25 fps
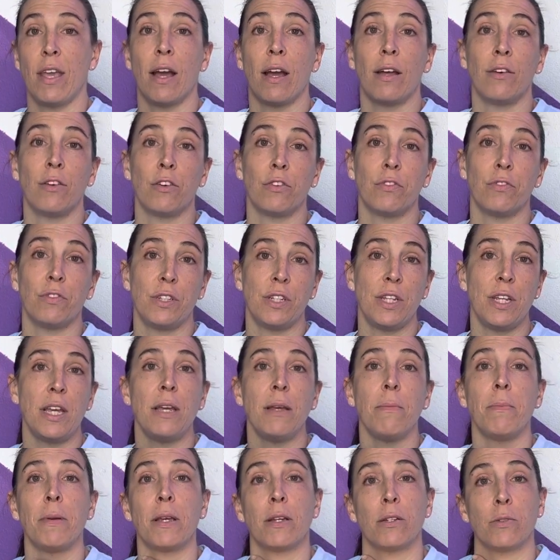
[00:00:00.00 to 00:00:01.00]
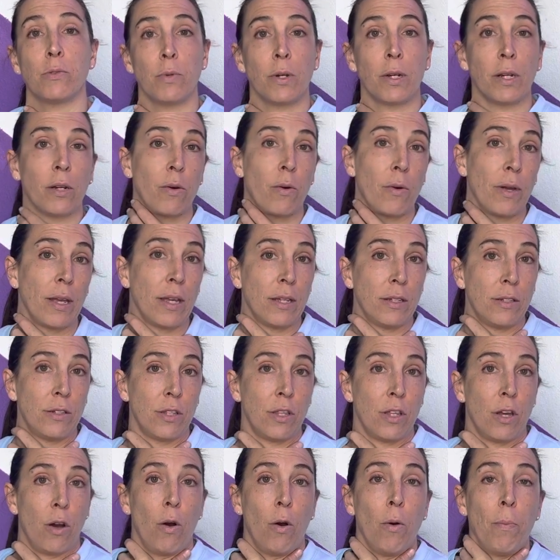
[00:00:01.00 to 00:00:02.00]
under fatigue because we are going into
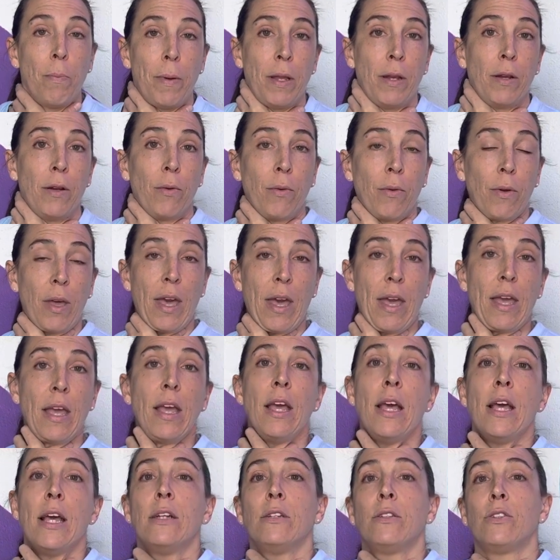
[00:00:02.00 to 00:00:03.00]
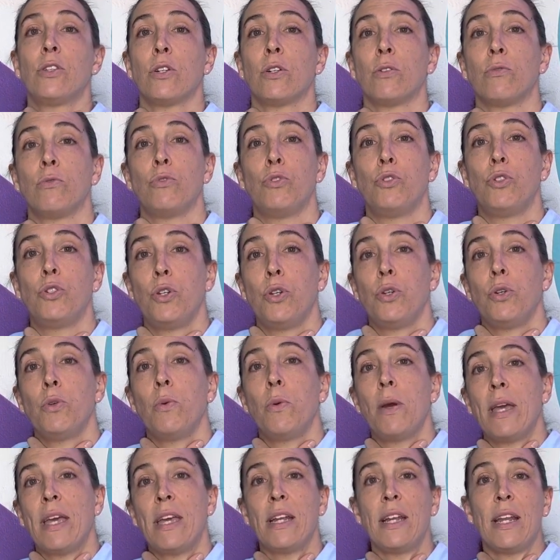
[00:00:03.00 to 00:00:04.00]
the open, okay? So do
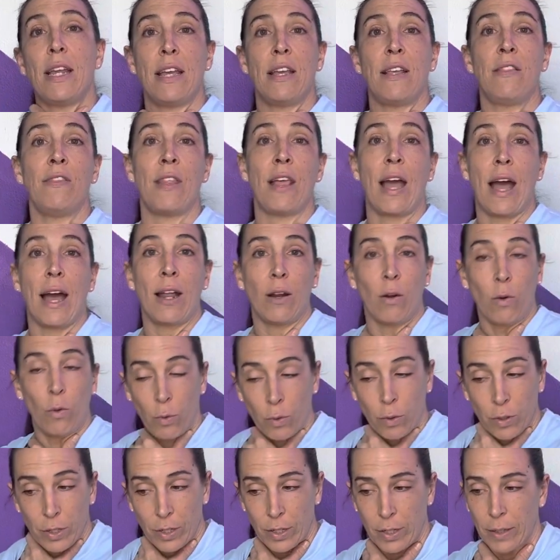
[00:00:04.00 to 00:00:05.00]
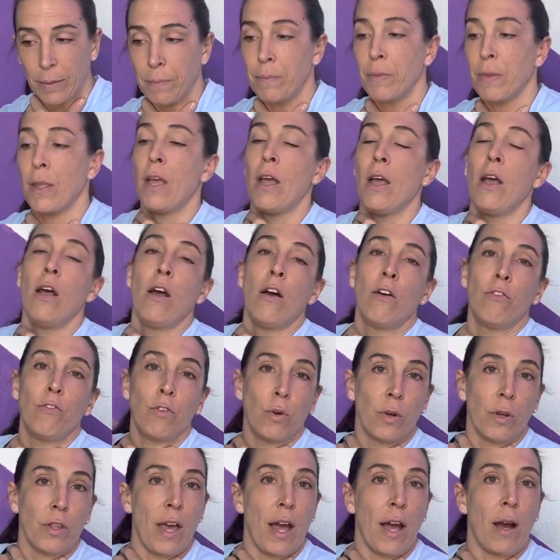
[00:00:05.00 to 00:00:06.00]
it in that order.
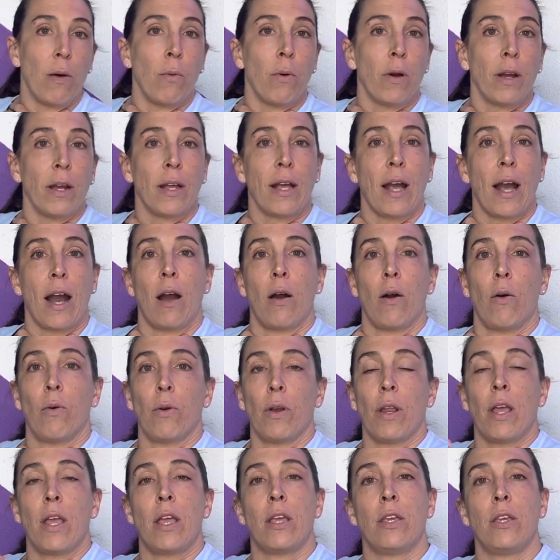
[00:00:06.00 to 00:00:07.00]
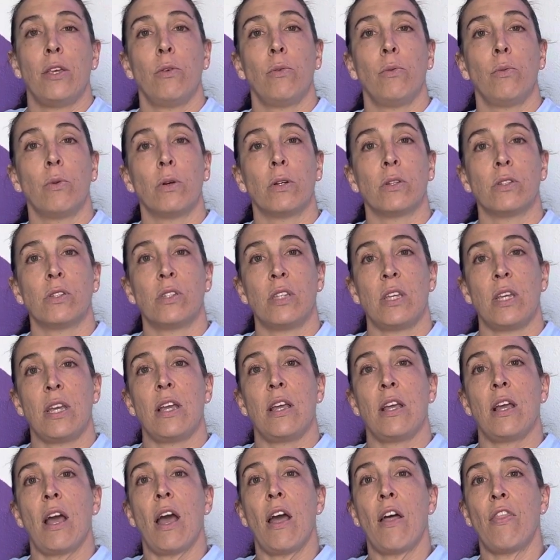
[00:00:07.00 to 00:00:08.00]
For that workout, you will
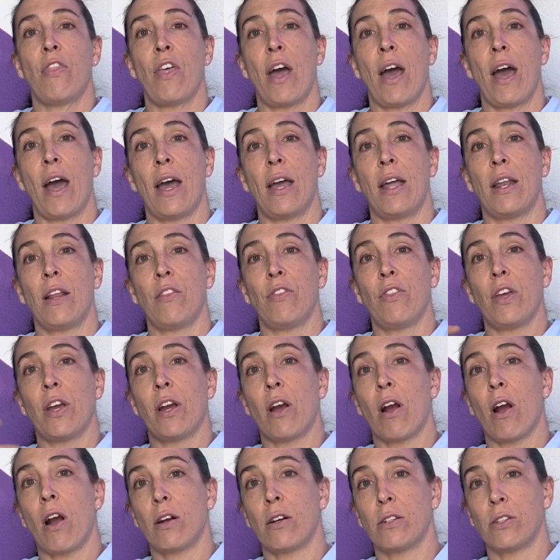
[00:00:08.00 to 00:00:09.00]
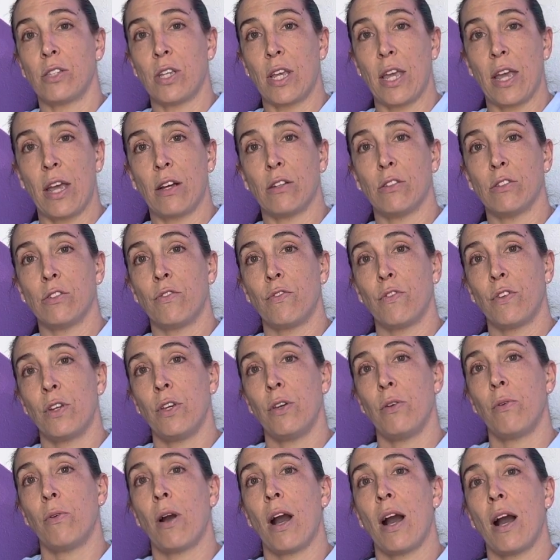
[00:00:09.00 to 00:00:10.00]
see that there are scales for
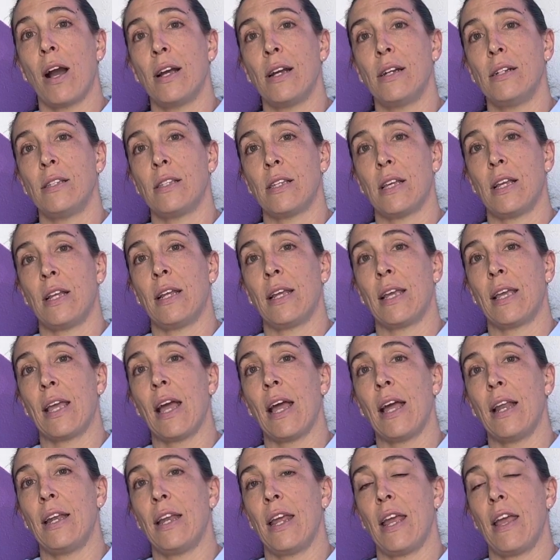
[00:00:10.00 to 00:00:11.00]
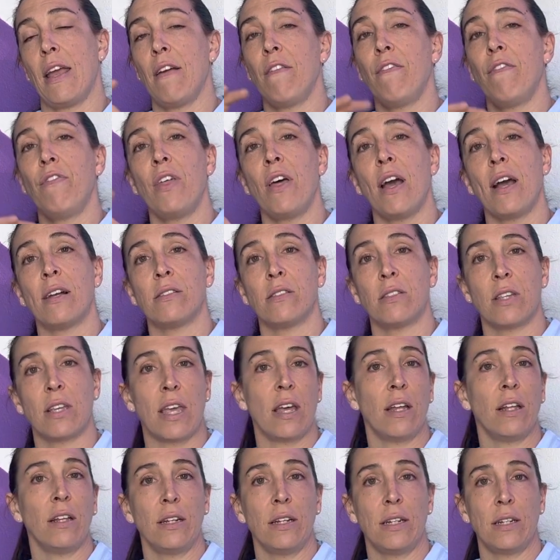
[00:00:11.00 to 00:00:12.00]
you guys. And again, if that
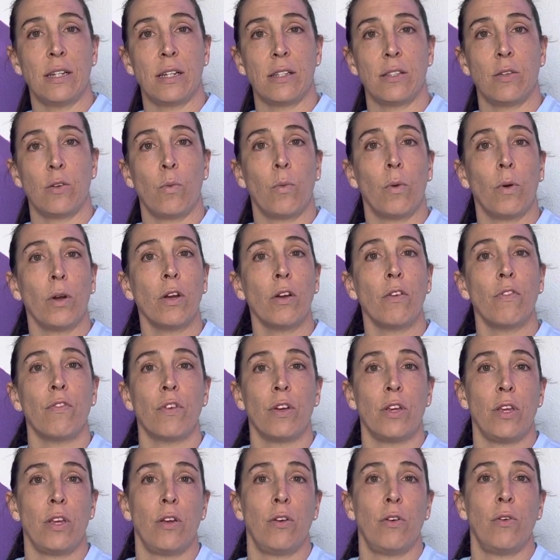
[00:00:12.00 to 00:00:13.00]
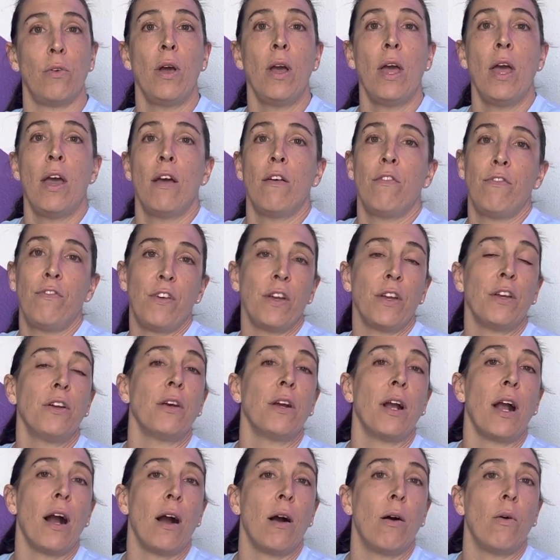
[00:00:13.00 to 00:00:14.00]
scaling doesn't work for you, figure
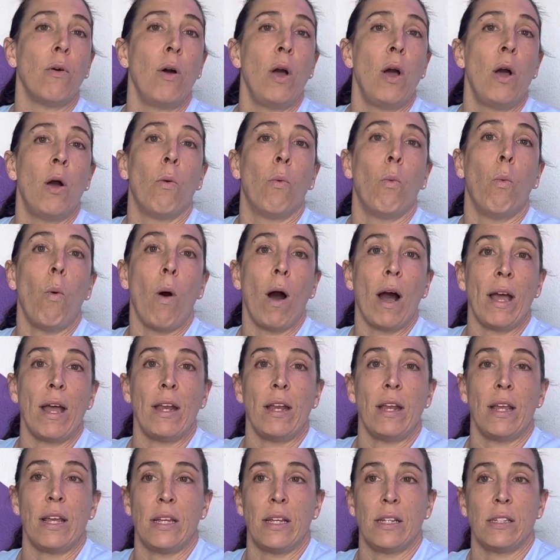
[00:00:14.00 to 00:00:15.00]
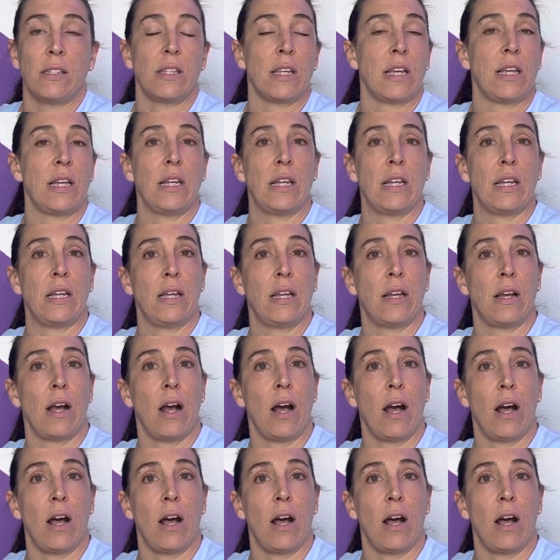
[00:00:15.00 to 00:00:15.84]
out what is a